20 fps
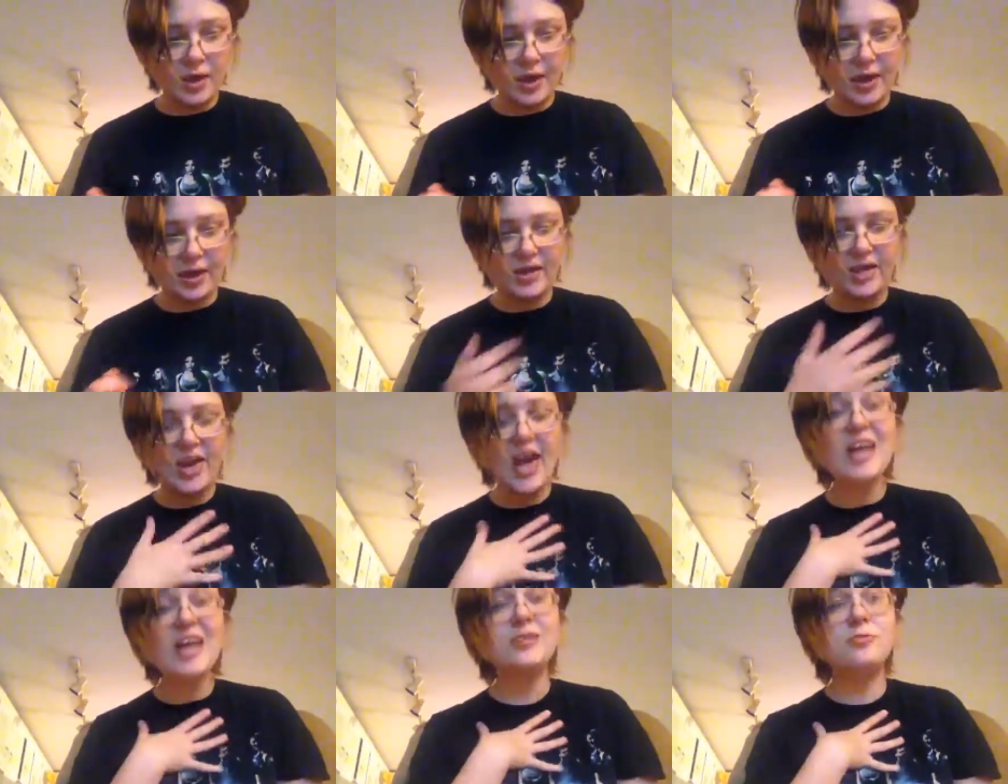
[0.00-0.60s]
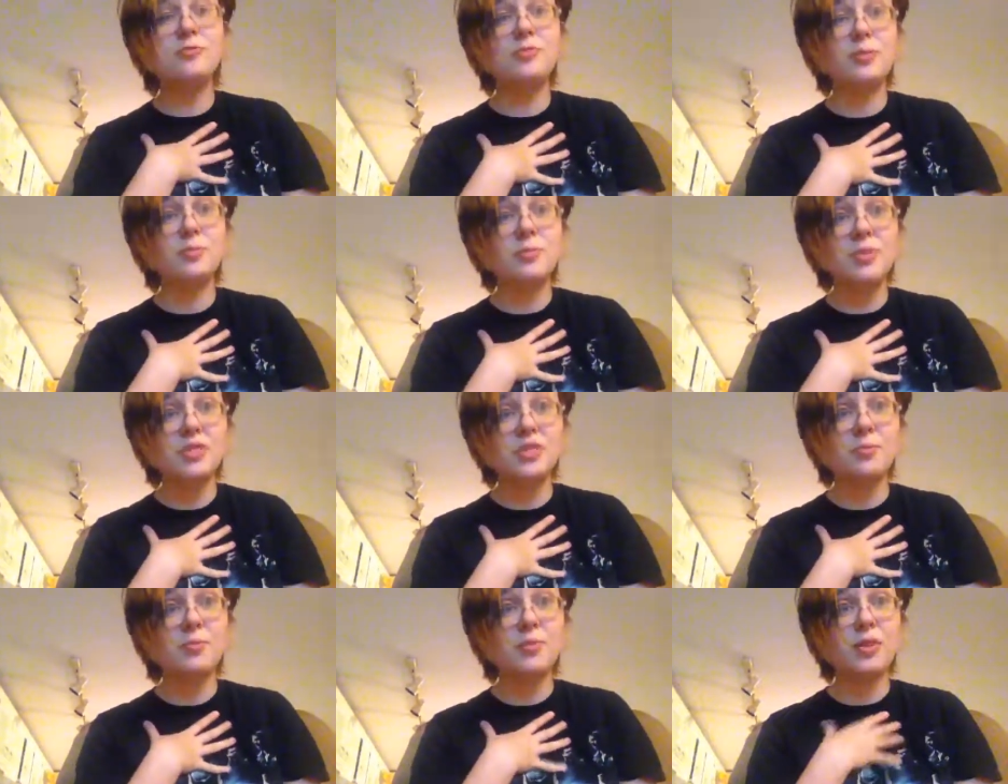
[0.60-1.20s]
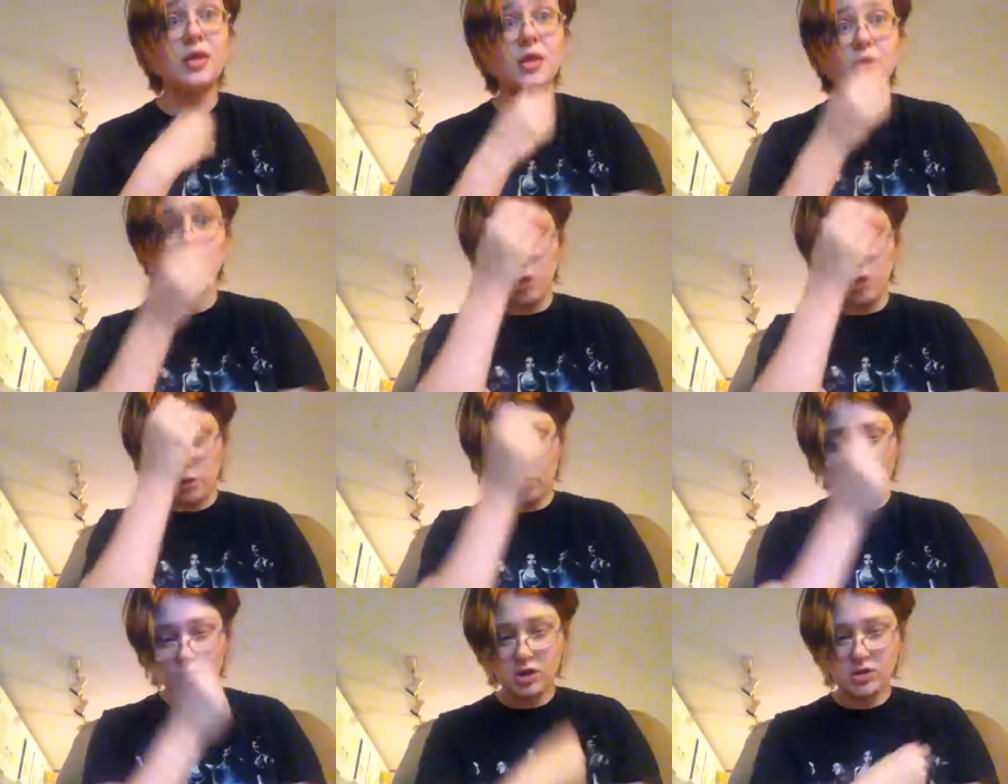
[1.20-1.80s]
I gasped in sympathy,
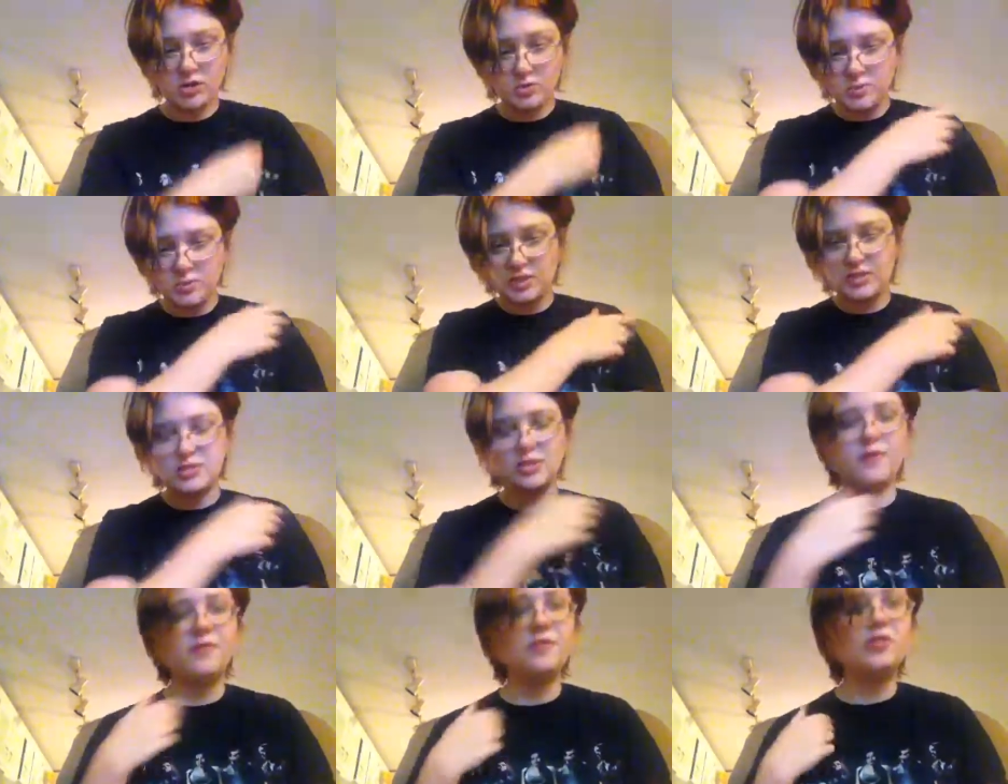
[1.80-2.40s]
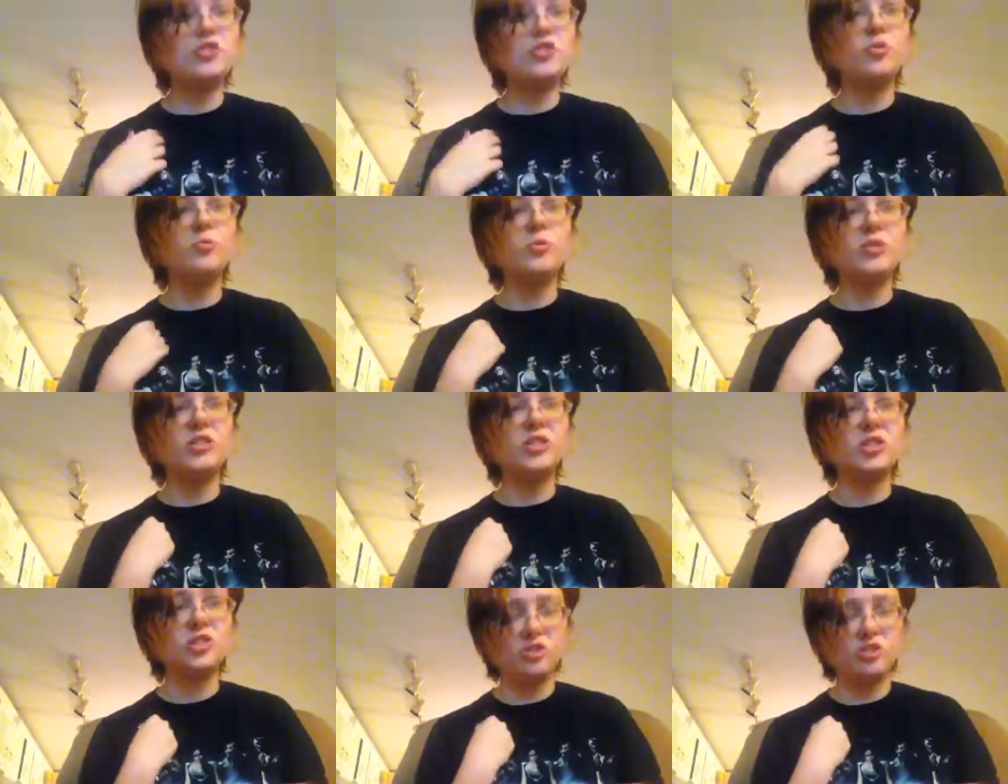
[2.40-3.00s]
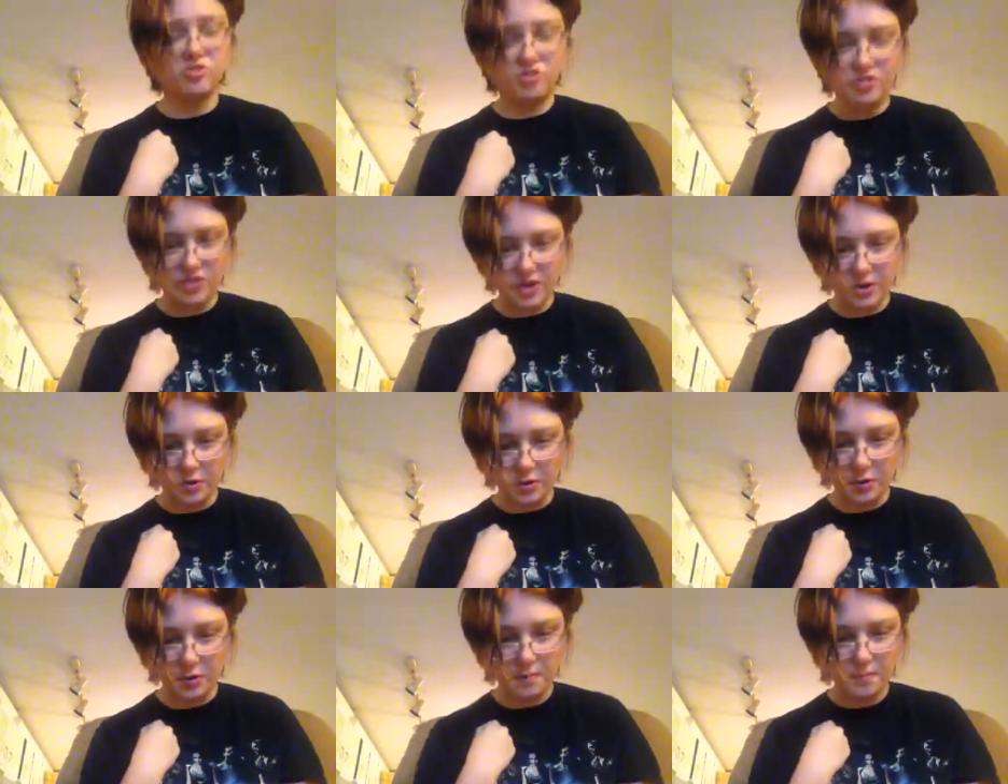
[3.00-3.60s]
crossing myself in superstitious
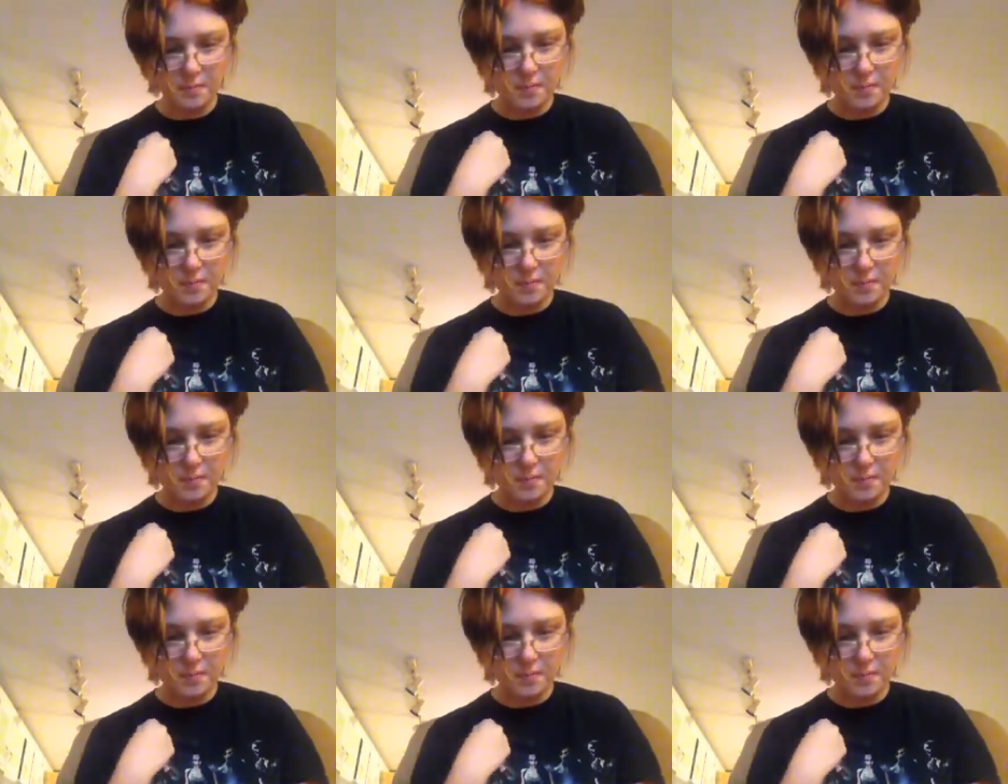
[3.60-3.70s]
fear.